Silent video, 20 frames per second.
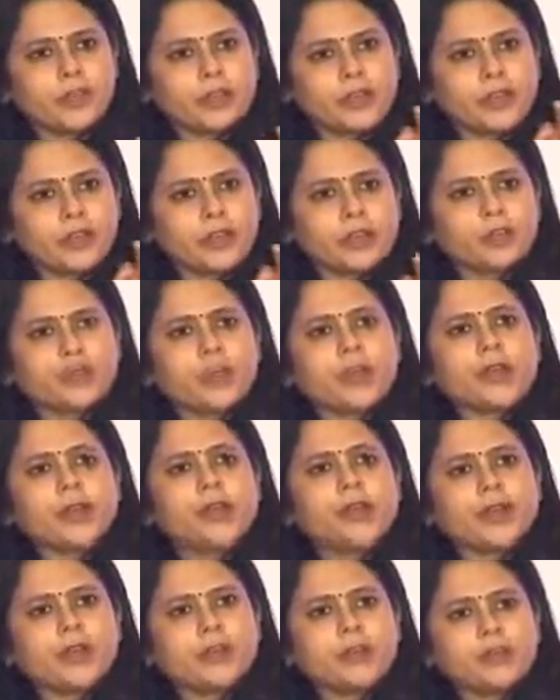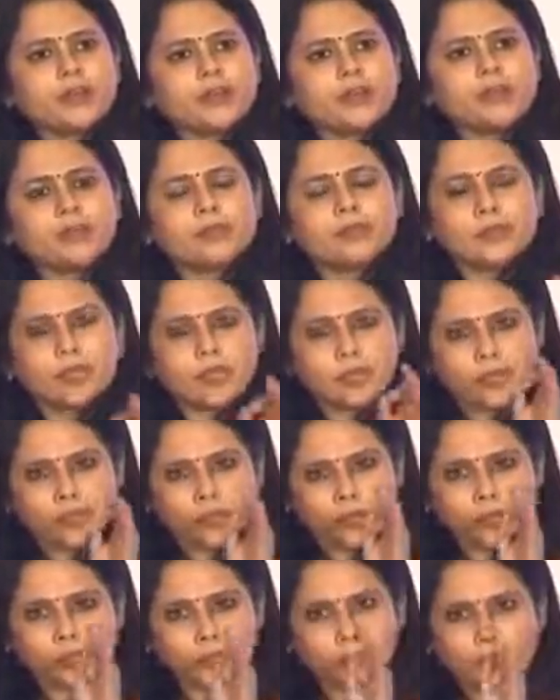It is one life,
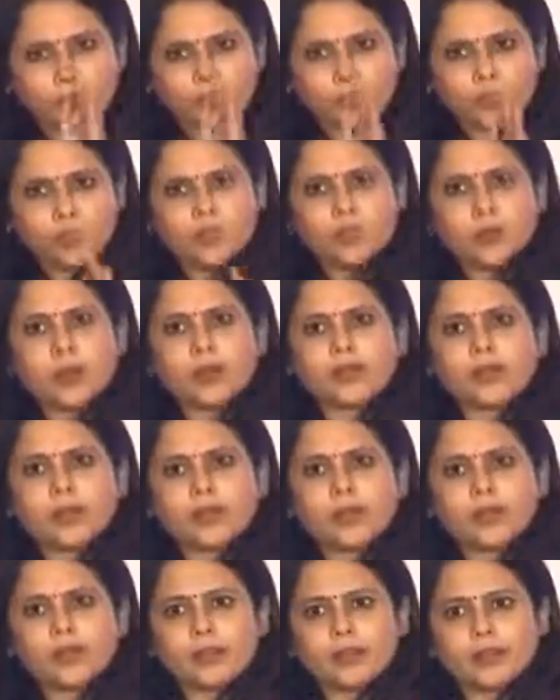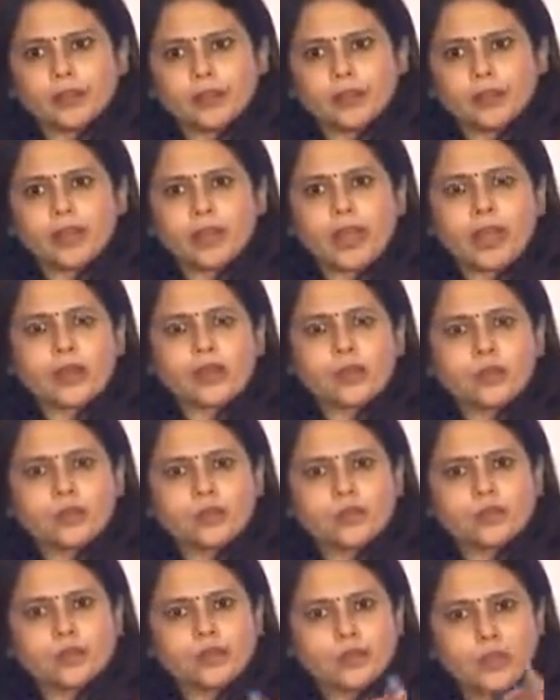whether you are
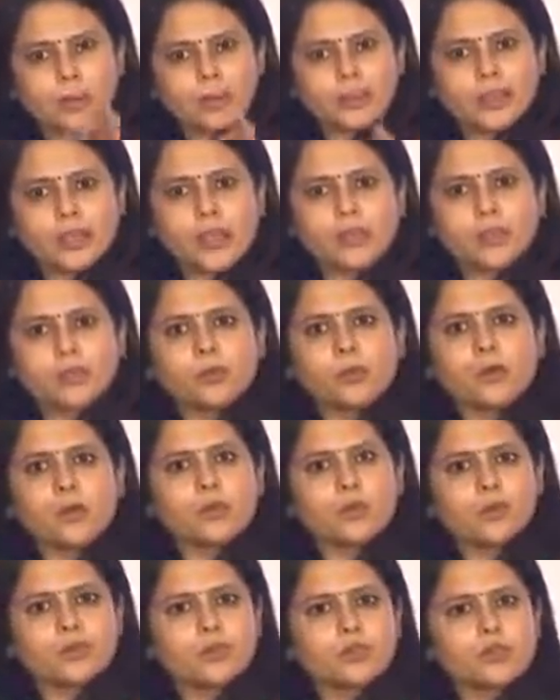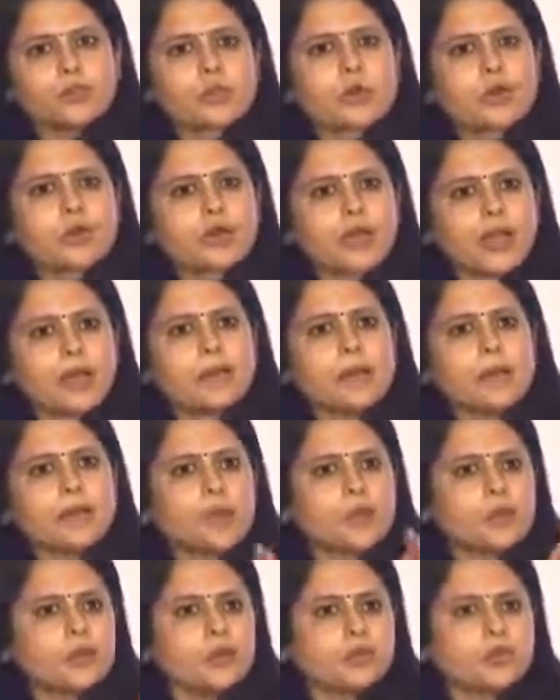so if something at work goes wrong, I'm
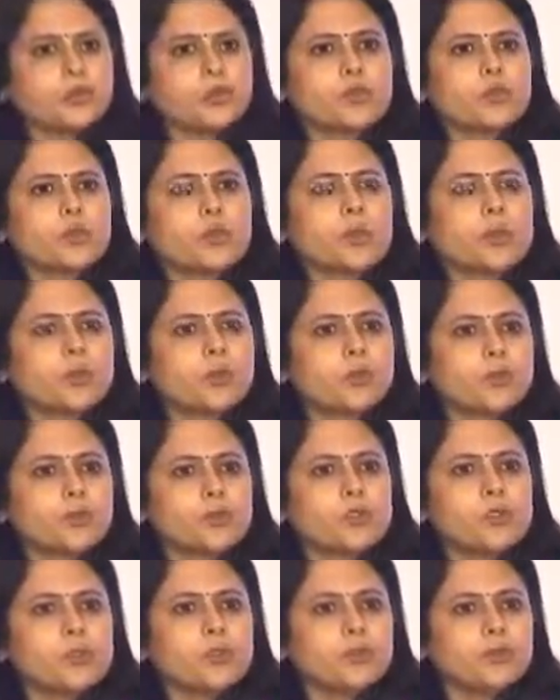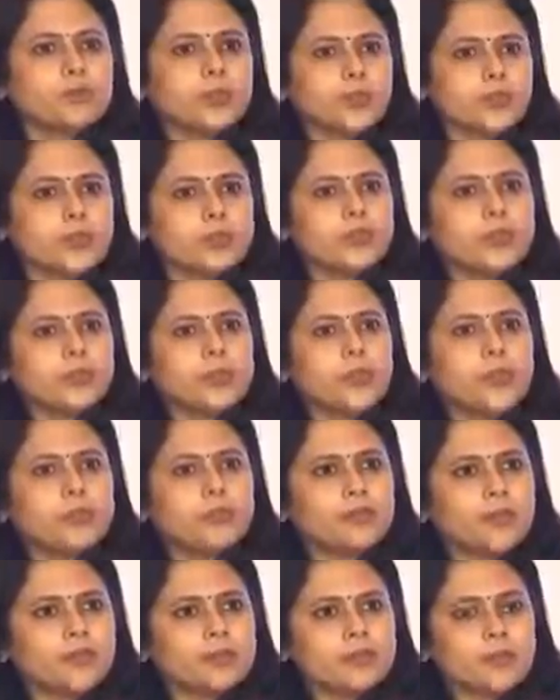not too sure if you'll be able to sleep easy. And
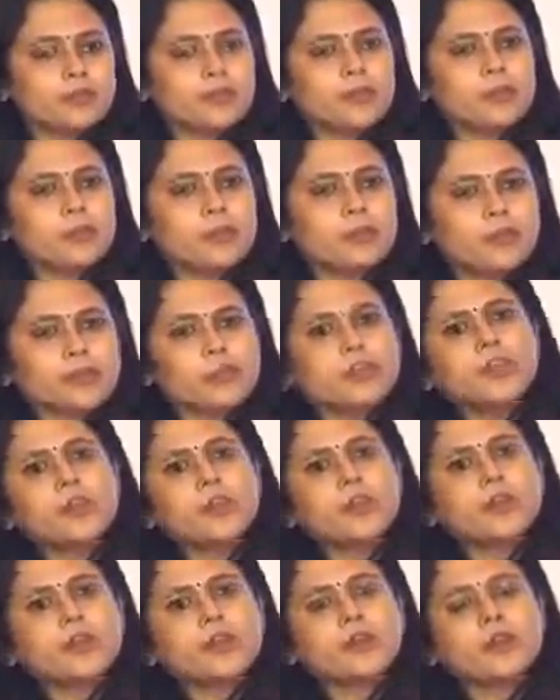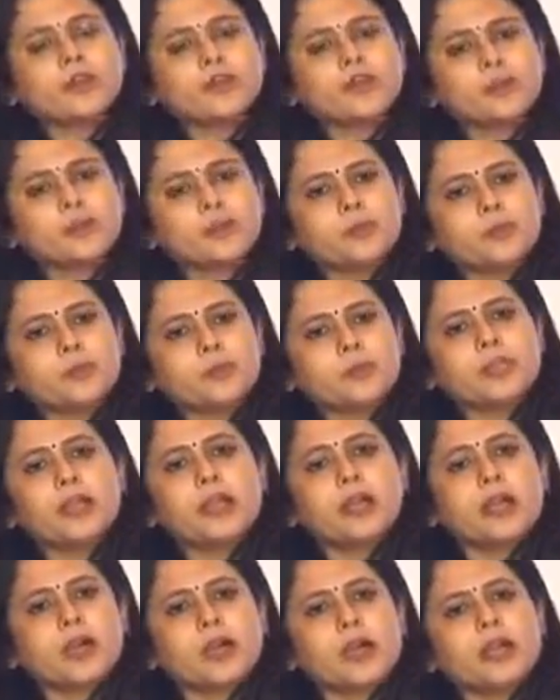if there's something personally you're not comfortable with,
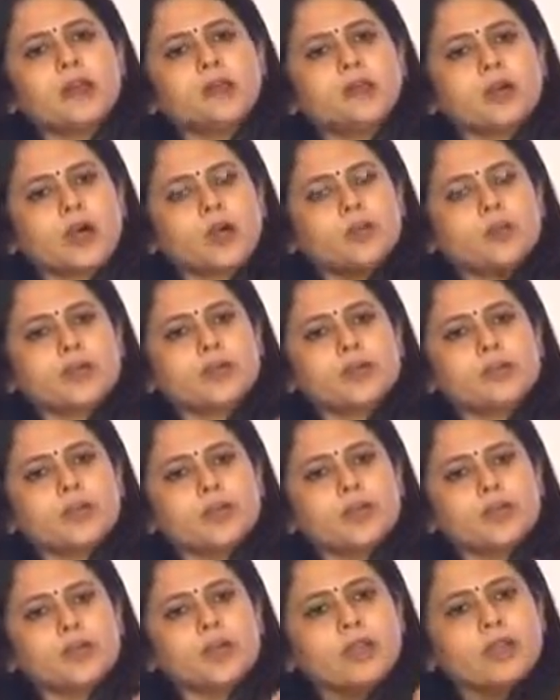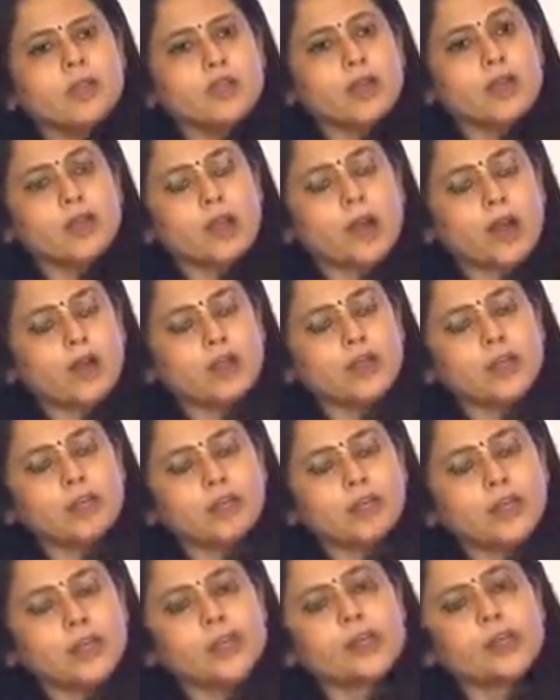I don't know how
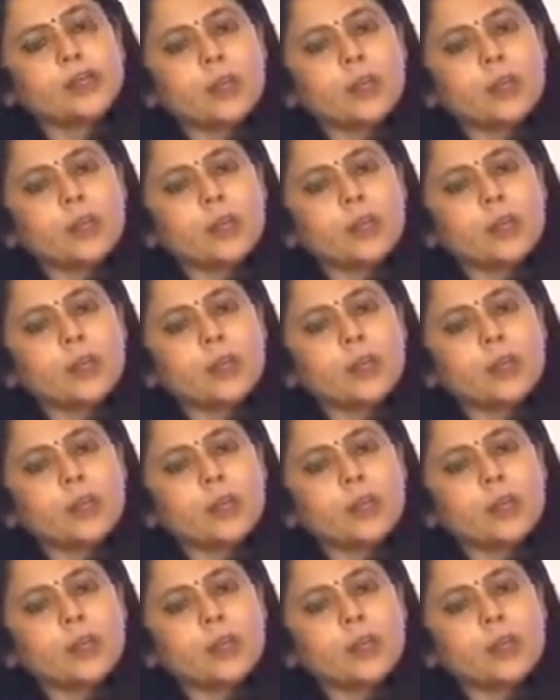will it